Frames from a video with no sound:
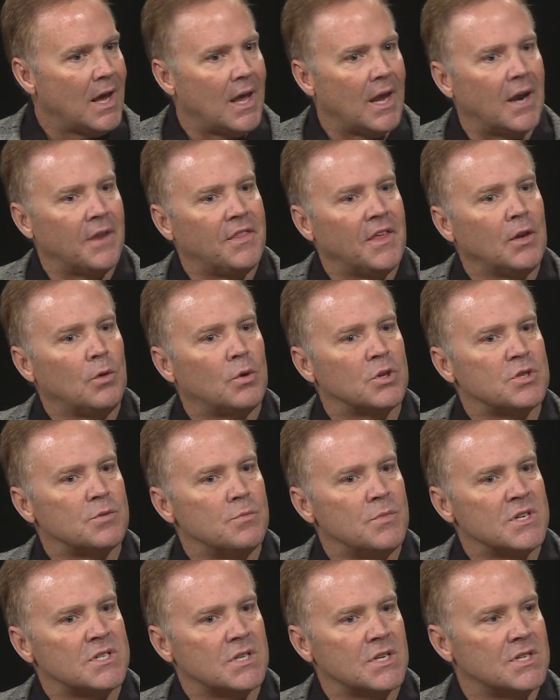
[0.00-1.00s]
And I think what's
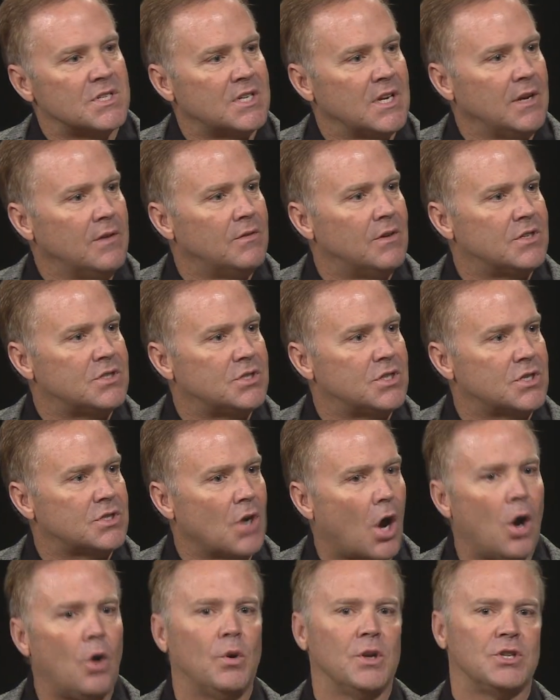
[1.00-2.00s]
misconceived, it's just,
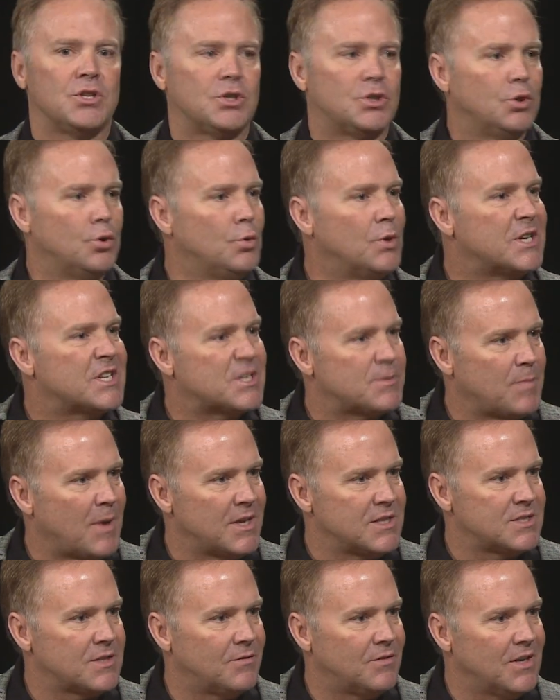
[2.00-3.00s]
oh, it's too
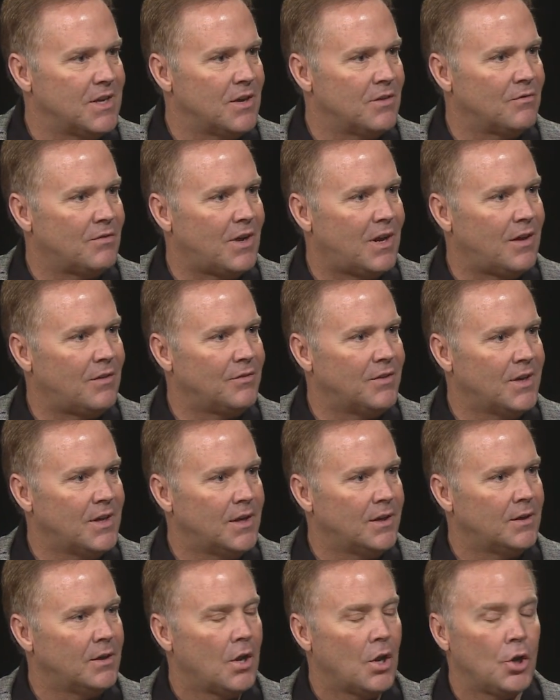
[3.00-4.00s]
expensive to get involved in.
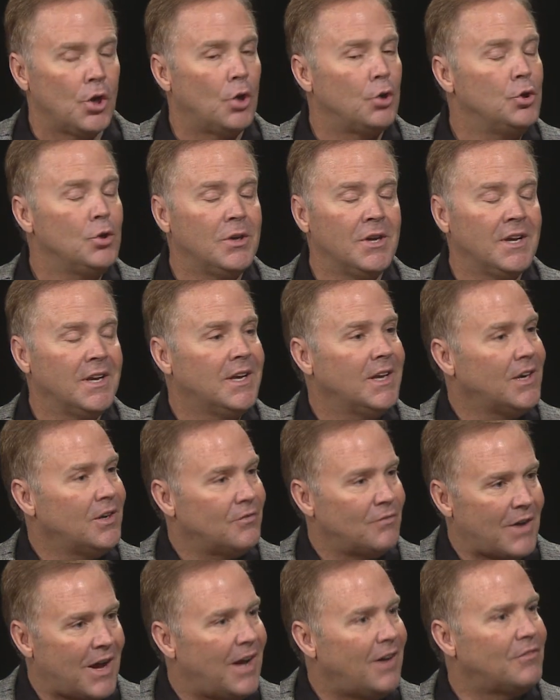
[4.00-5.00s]
No, you can get
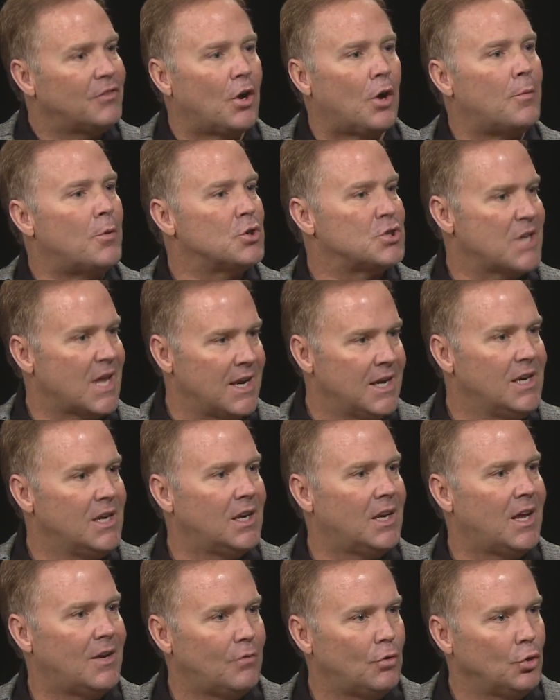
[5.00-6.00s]
involved at almost any
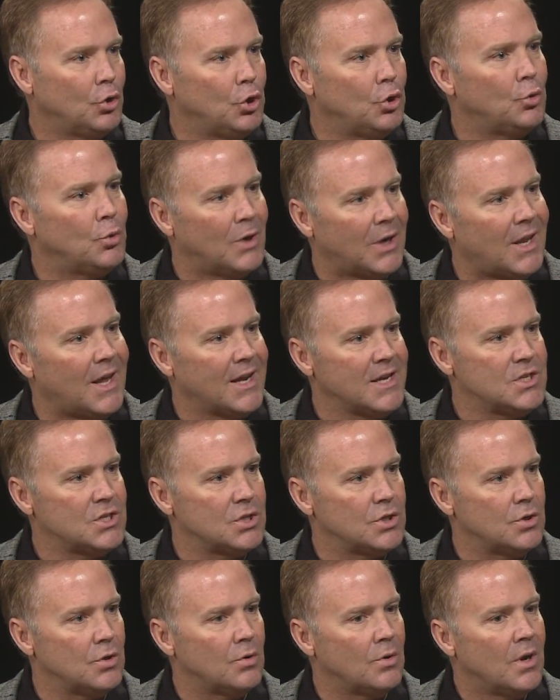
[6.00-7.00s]
level you would like
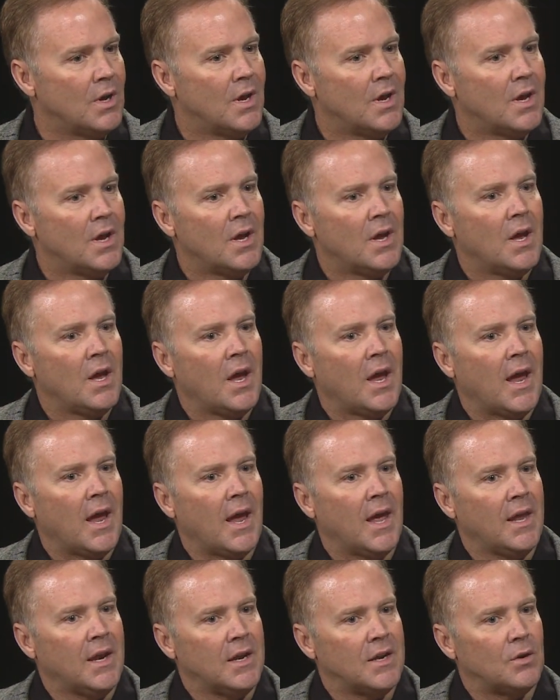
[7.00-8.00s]
to.
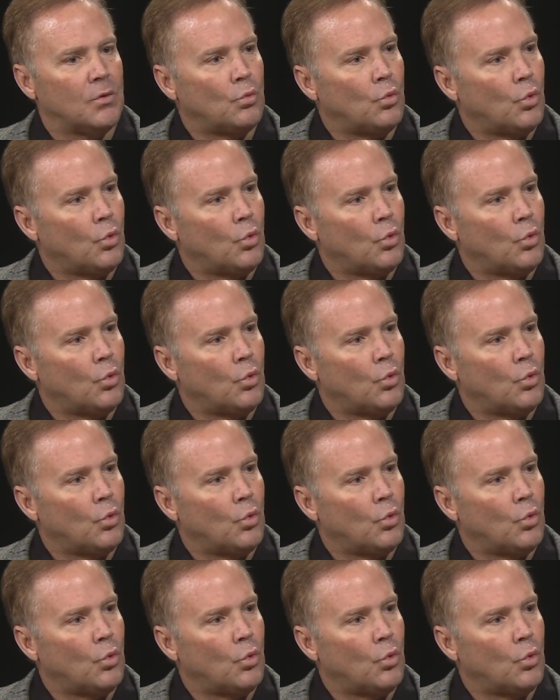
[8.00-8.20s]
And it